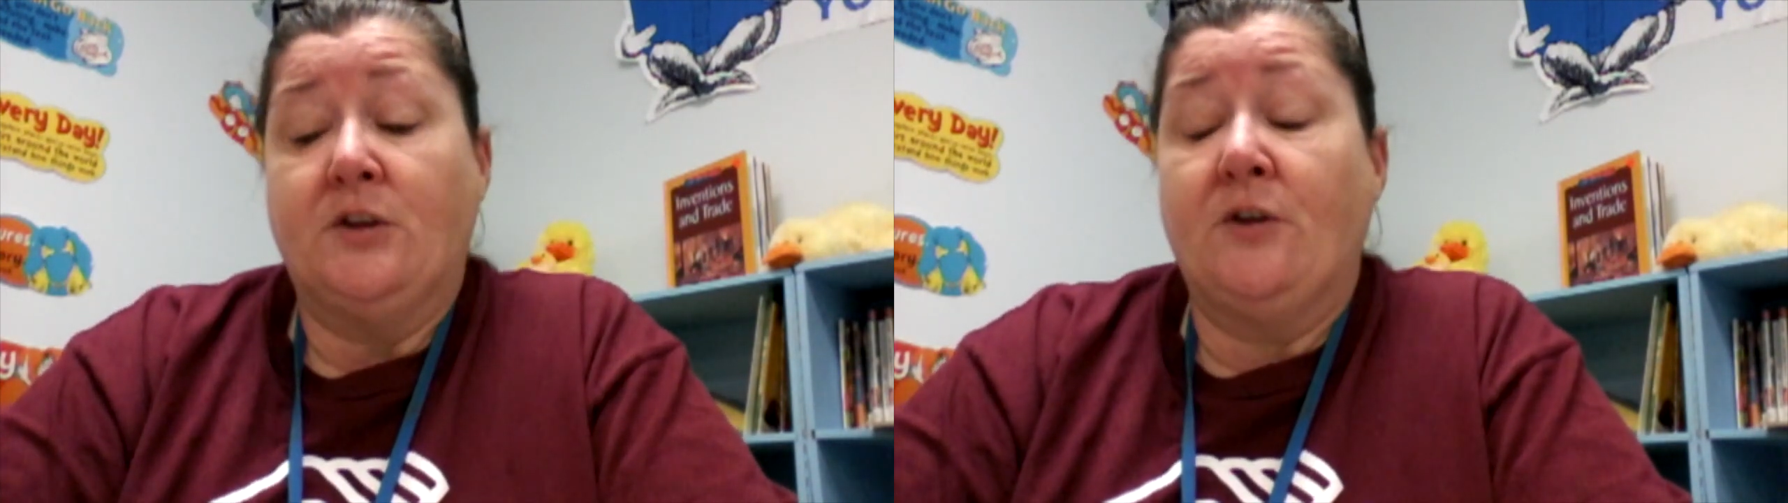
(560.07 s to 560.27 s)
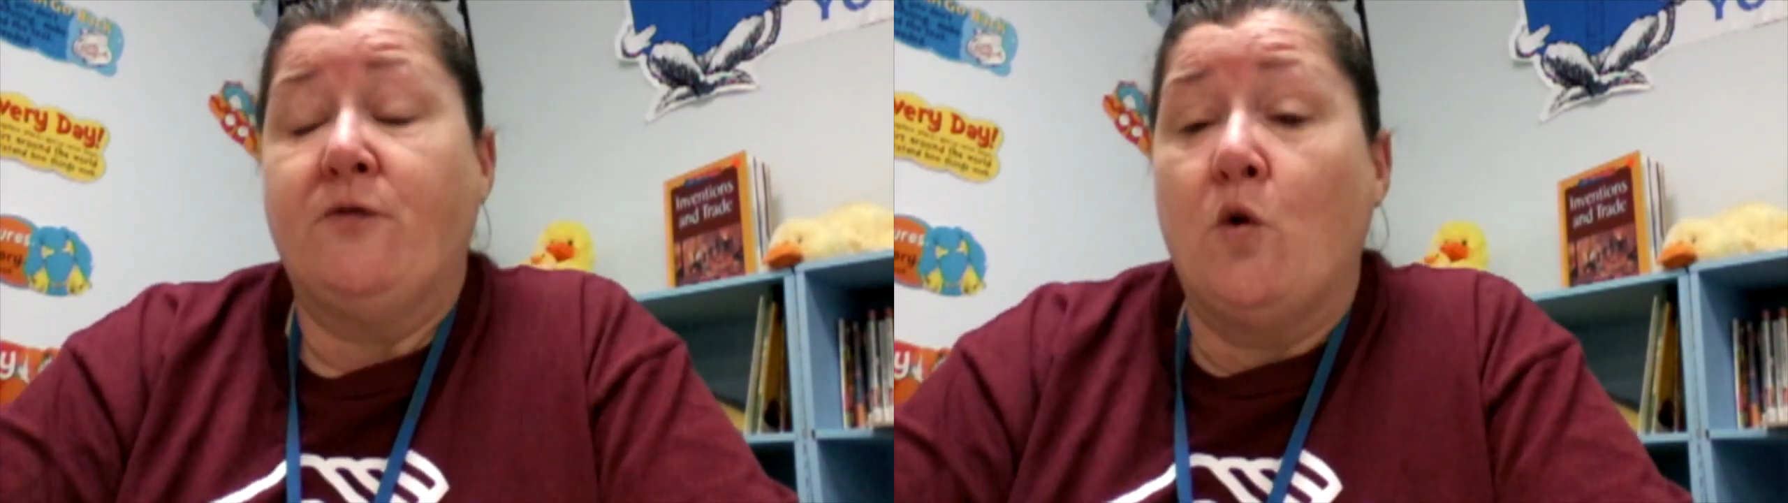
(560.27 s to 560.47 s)

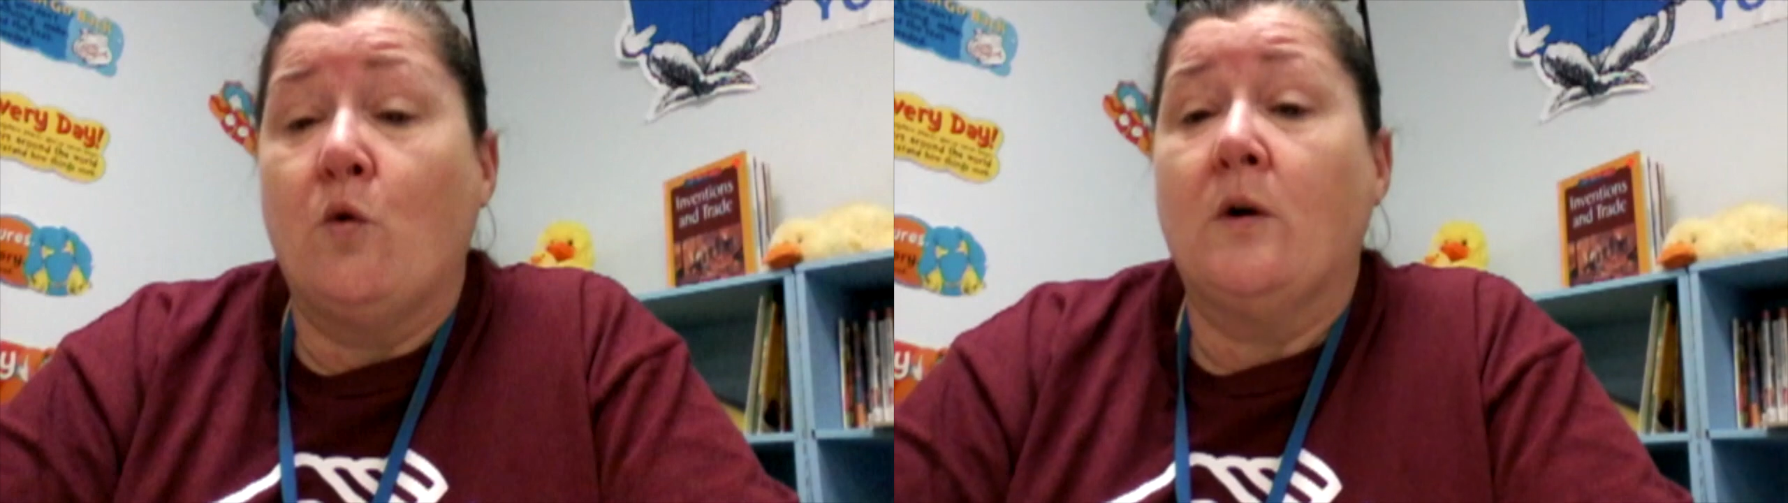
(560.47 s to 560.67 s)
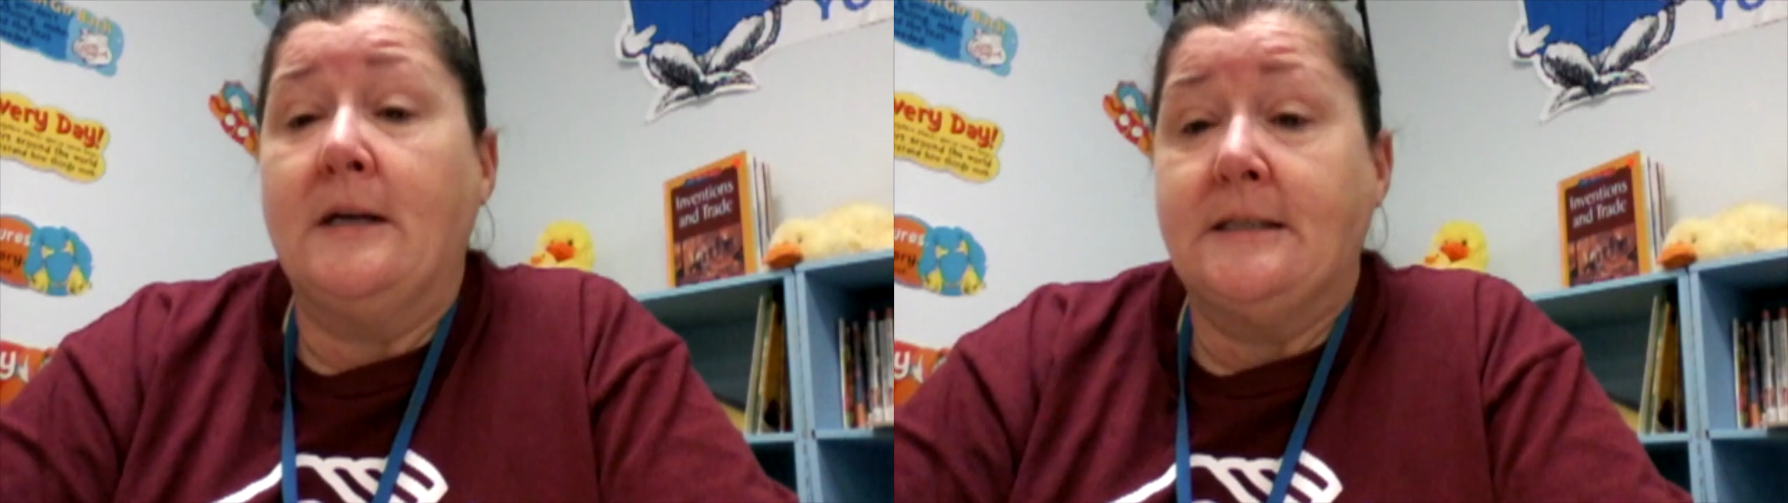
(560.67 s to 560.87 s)
The
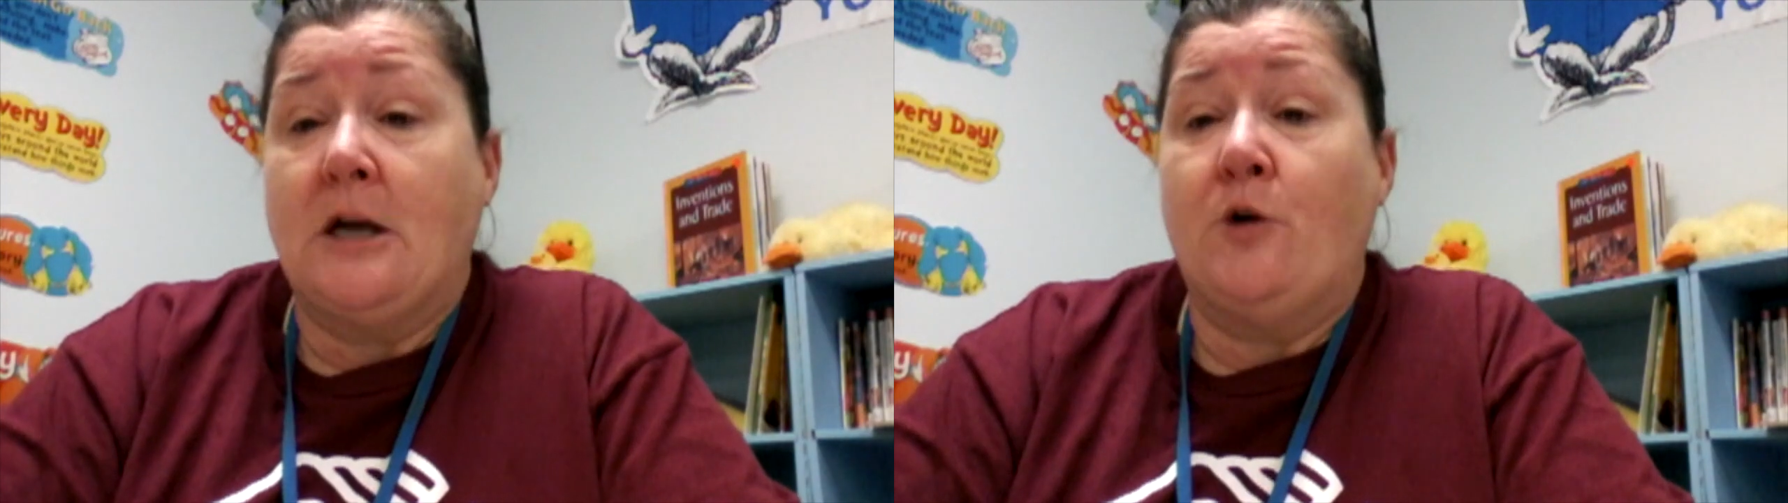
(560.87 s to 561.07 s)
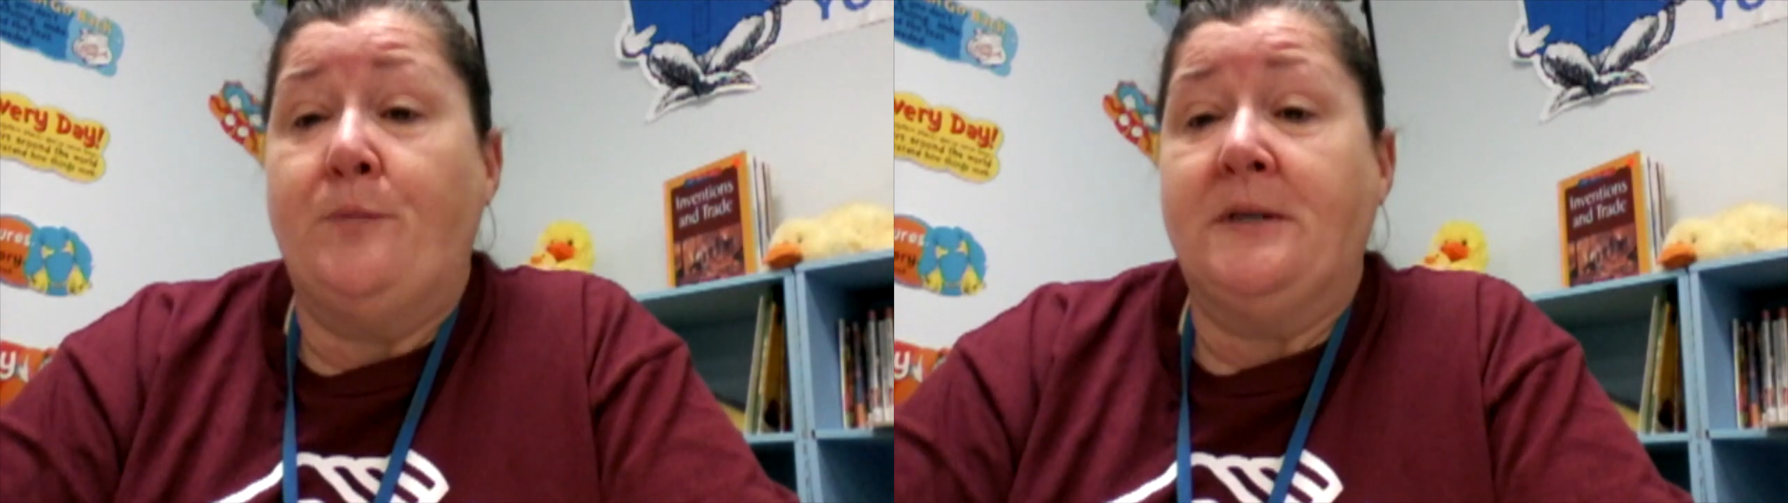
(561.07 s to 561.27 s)
floor is
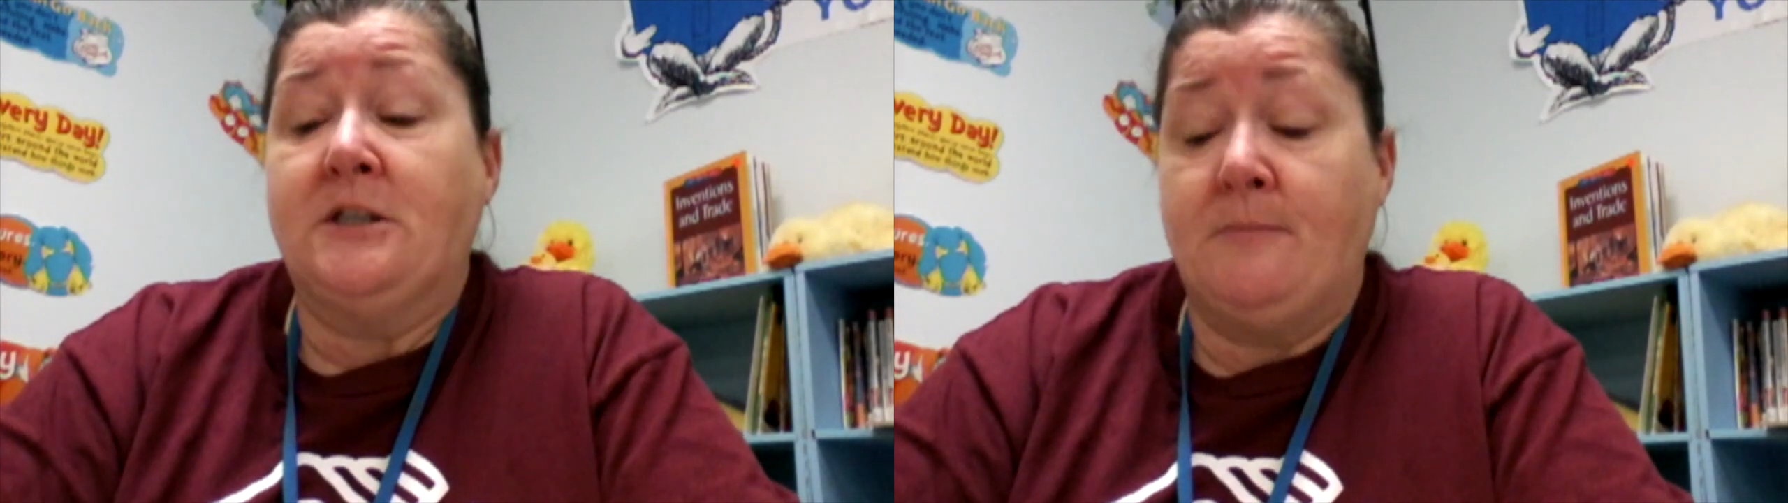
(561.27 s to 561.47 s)
open